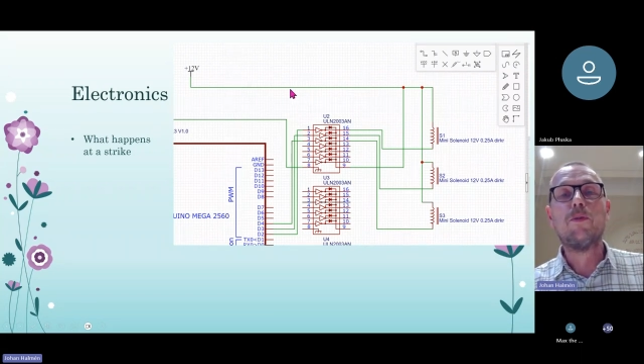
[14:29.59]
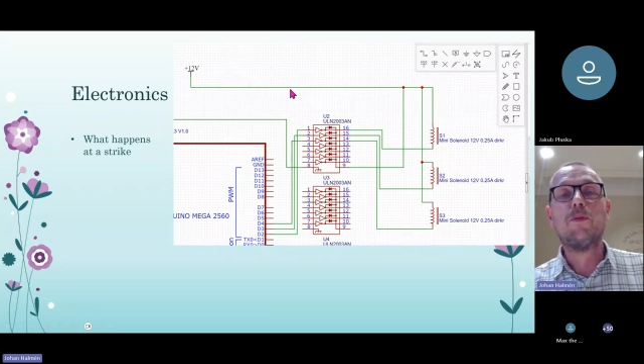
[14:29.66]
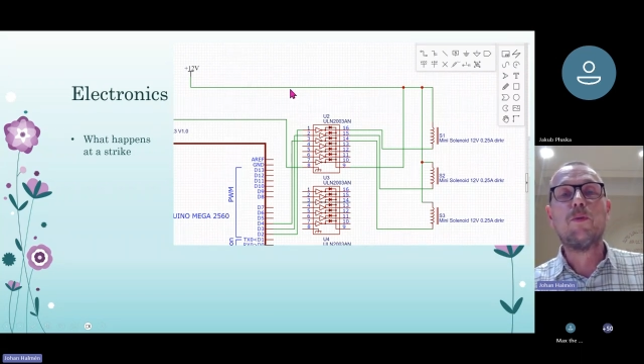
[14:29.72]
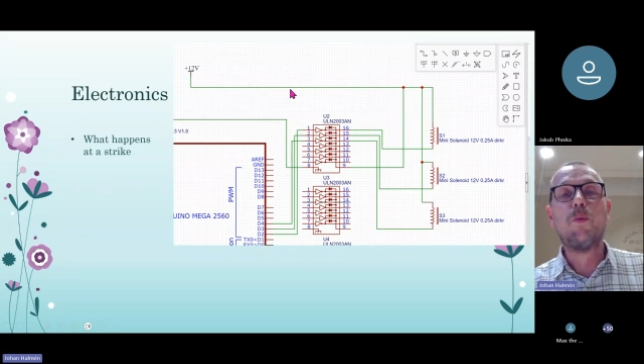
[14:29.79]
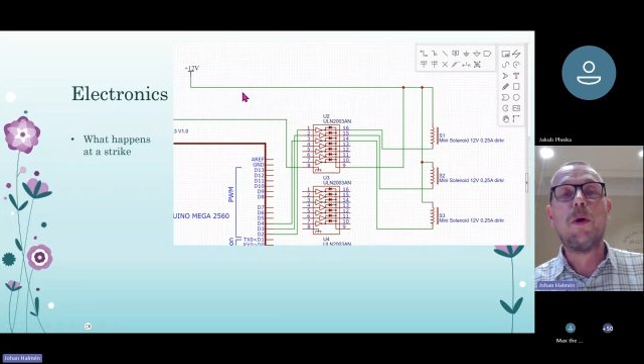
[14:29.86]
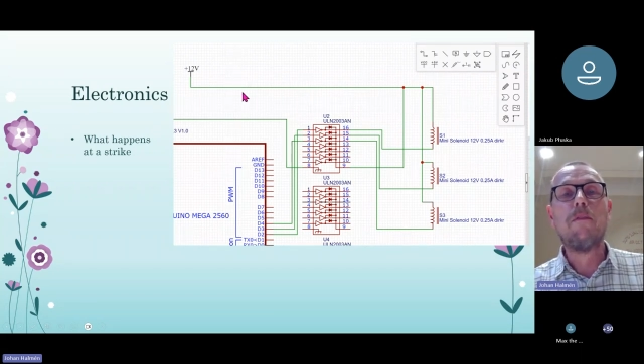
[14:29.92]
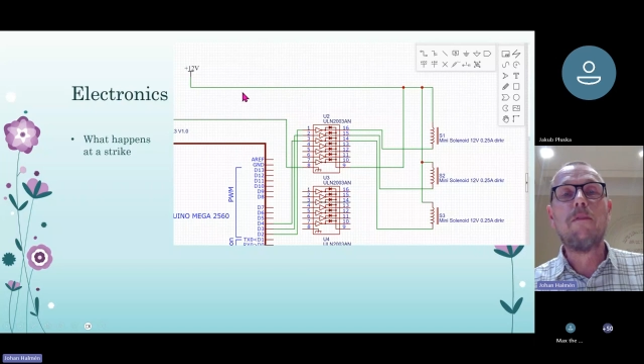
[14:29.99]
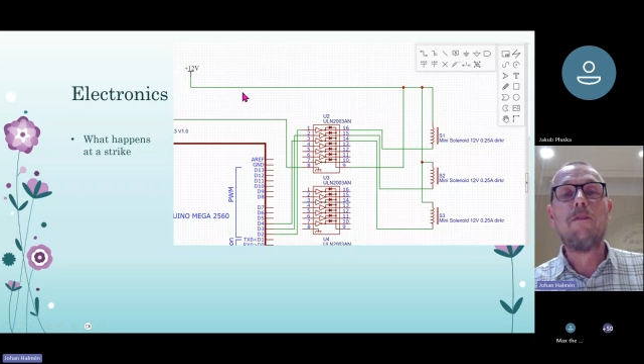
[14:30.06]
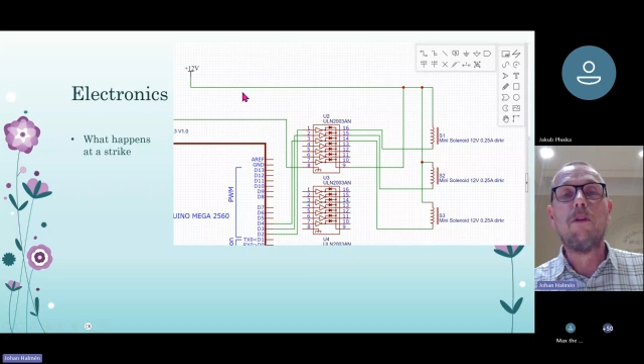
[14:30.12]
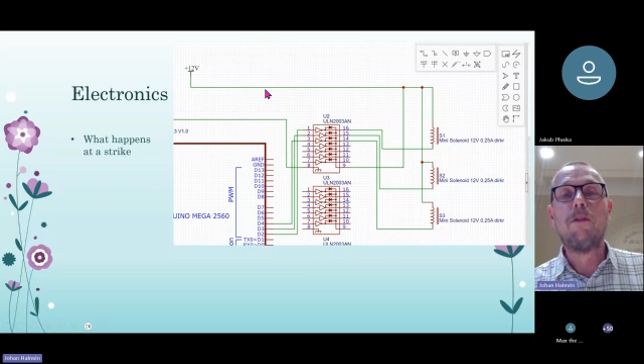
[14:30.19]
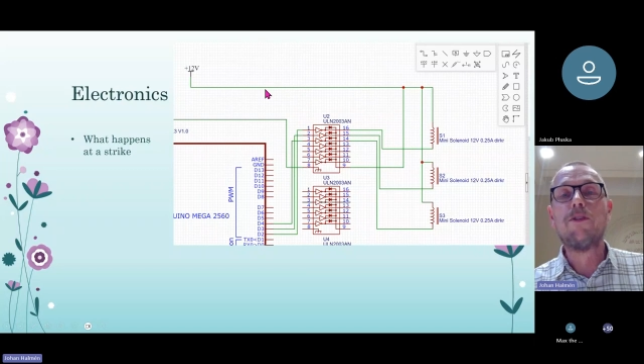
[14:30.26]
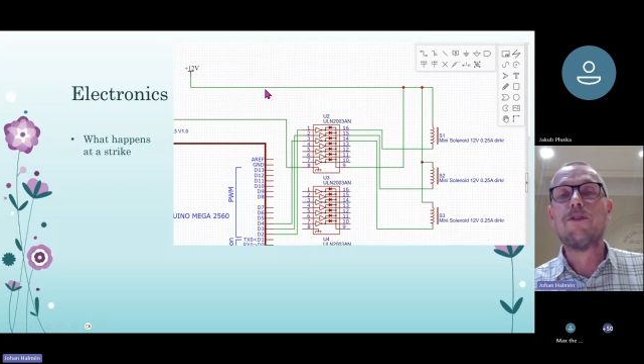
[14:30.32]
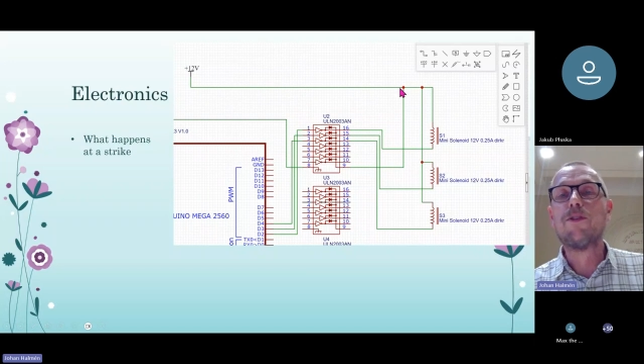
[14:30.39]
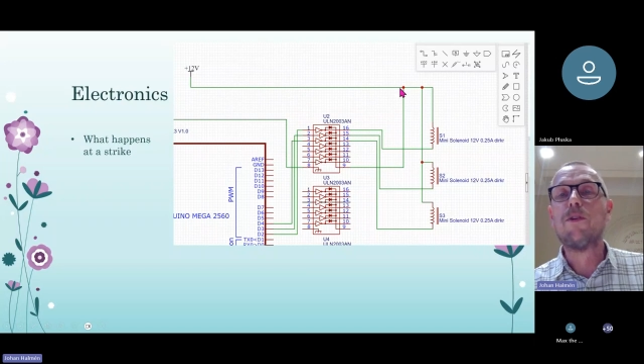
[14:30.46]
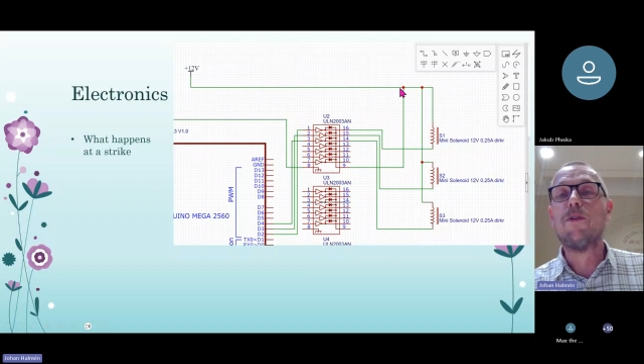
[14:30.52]

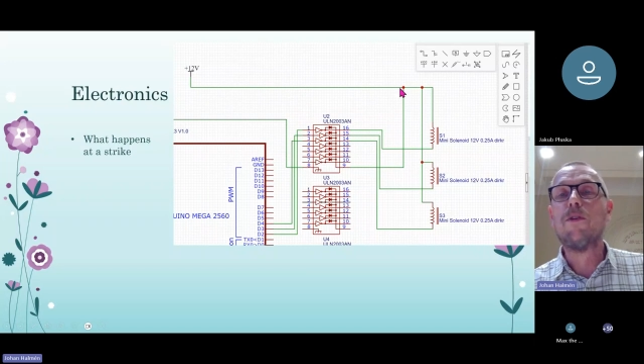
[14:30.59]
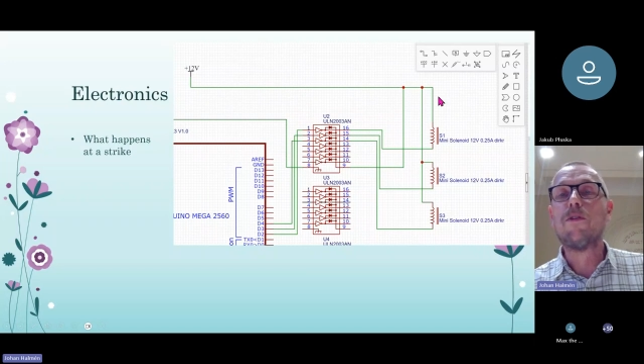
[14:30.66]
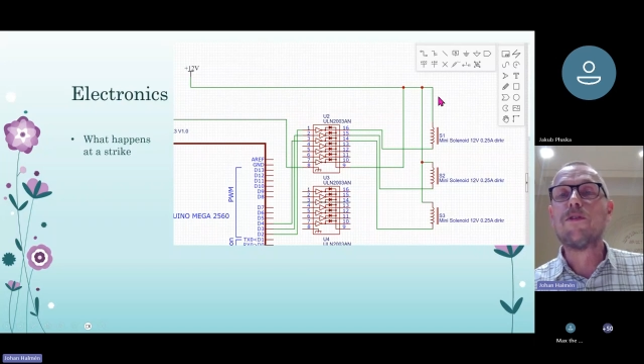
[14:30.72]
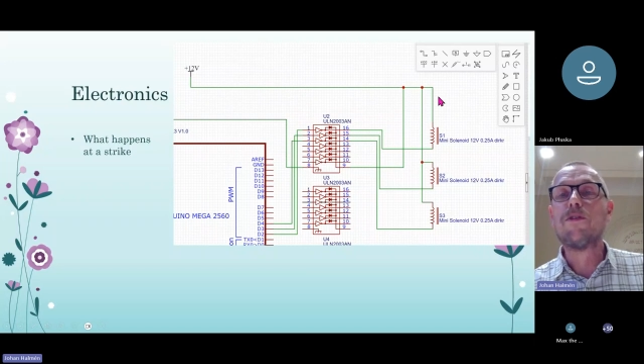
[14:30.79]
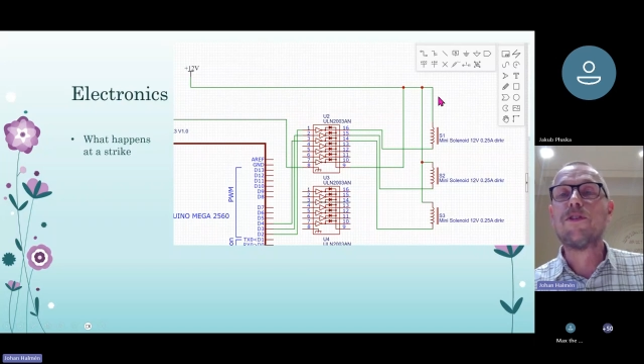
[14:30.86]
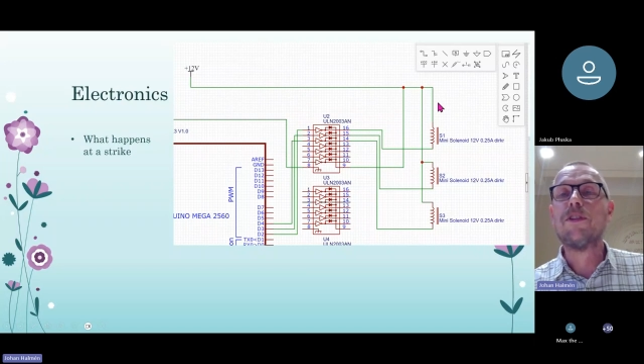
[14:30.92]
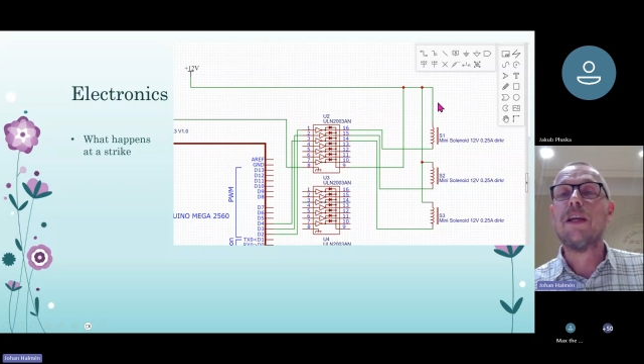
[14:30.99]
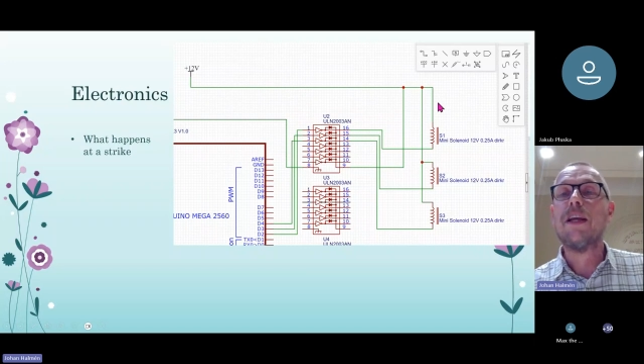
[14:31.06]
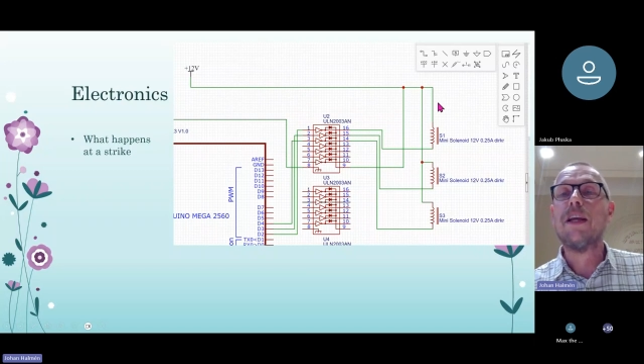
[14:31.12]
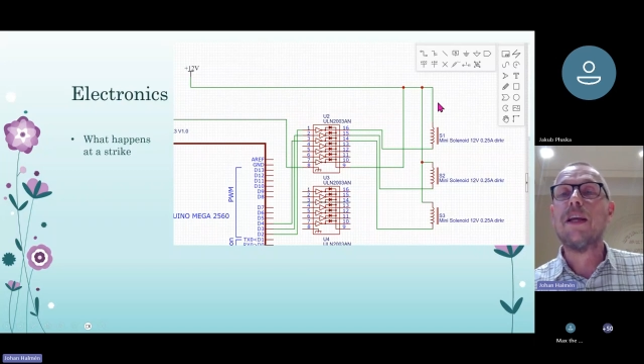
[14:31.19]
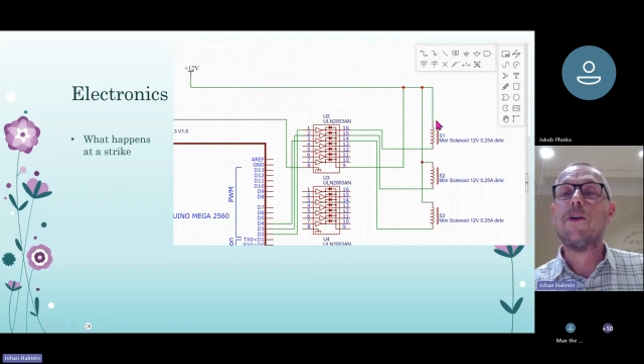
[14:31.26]
12-volt source